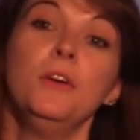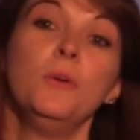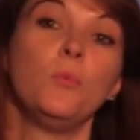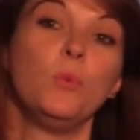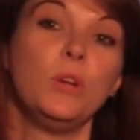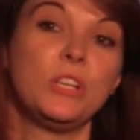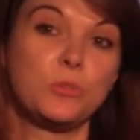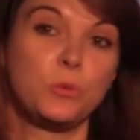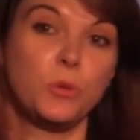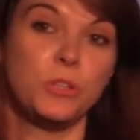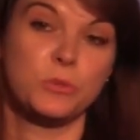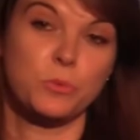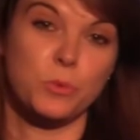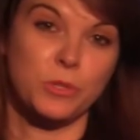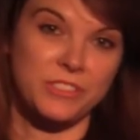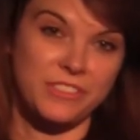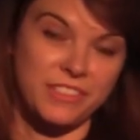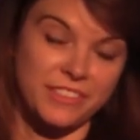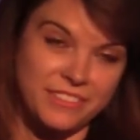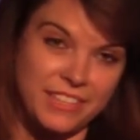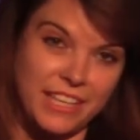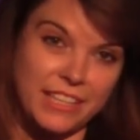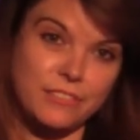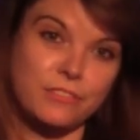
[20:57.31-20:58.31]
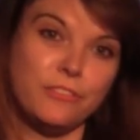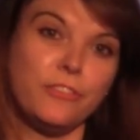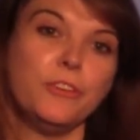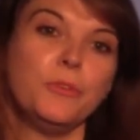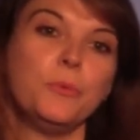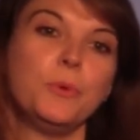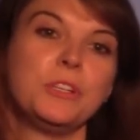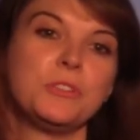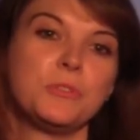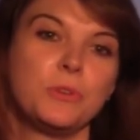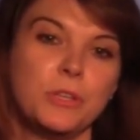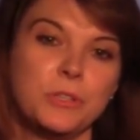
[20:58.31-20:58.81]
which ones were successful,
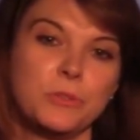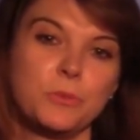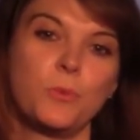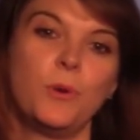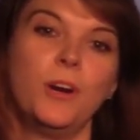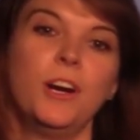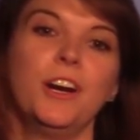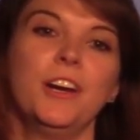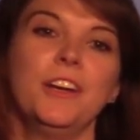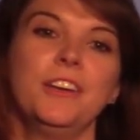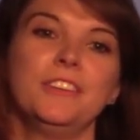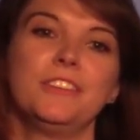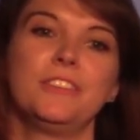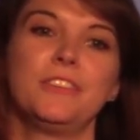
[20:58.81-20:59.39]
which ones weren't.